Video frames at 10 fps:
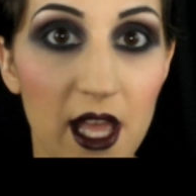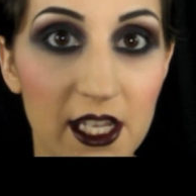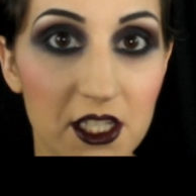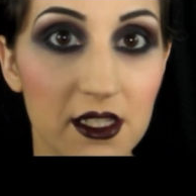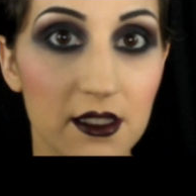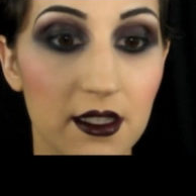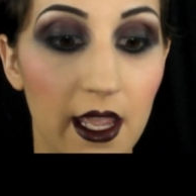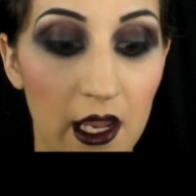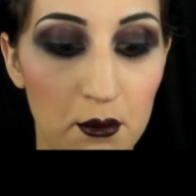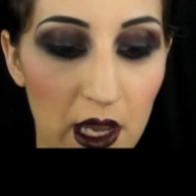lashes
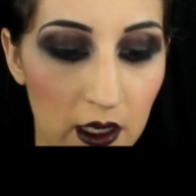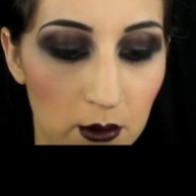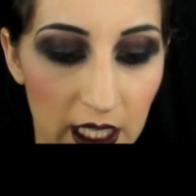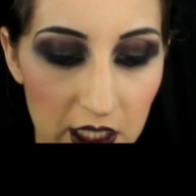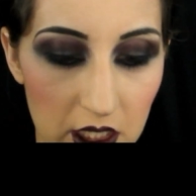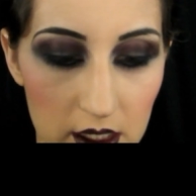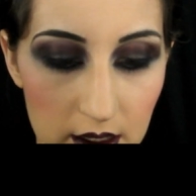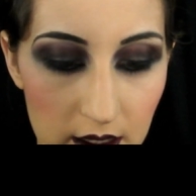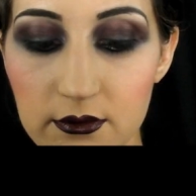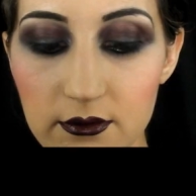and bottom lashes.